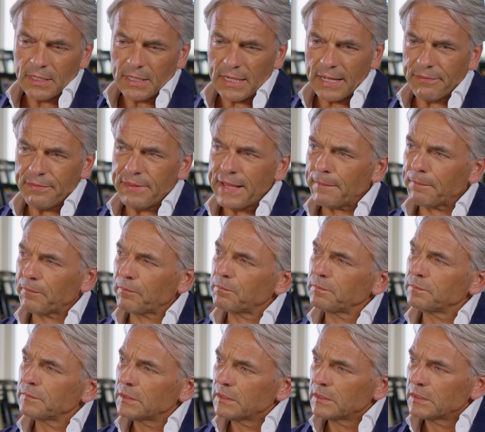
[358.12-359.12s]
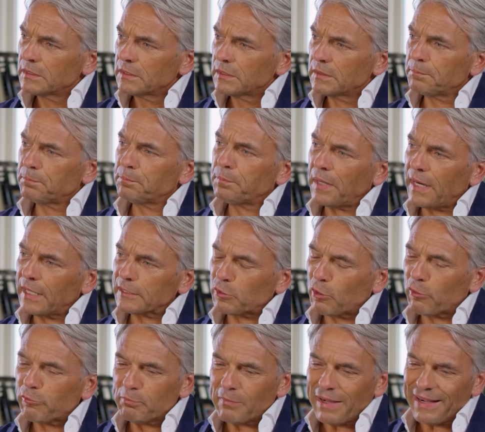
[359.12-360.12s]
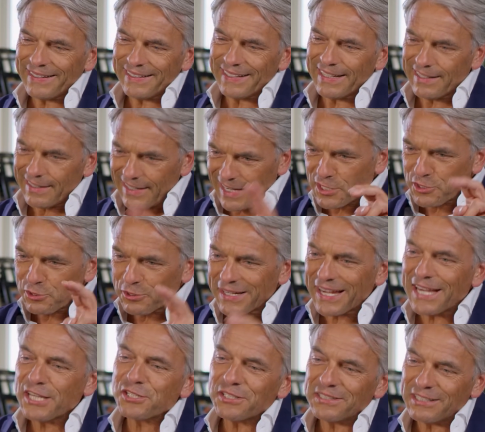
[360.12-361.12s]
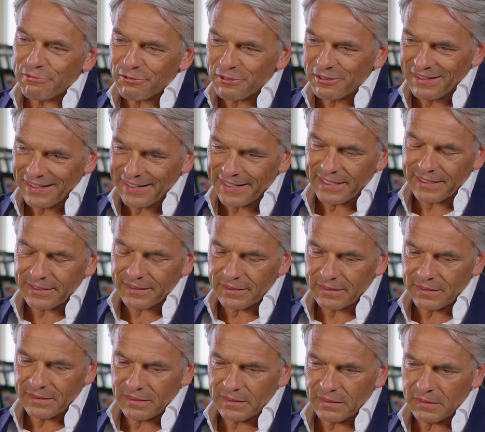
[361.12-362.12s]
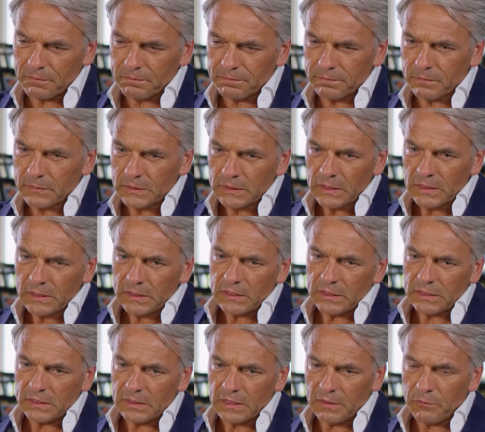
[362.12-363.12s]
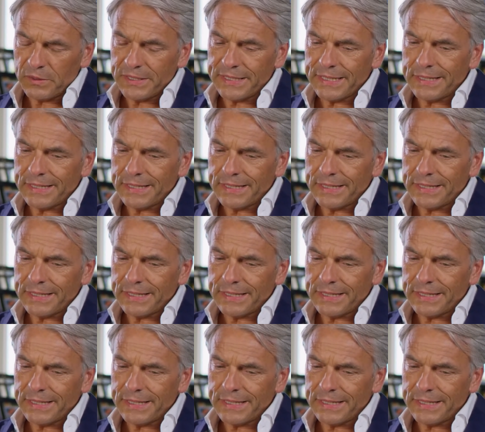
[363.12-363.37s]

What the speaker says: And that part of my education, if you like, we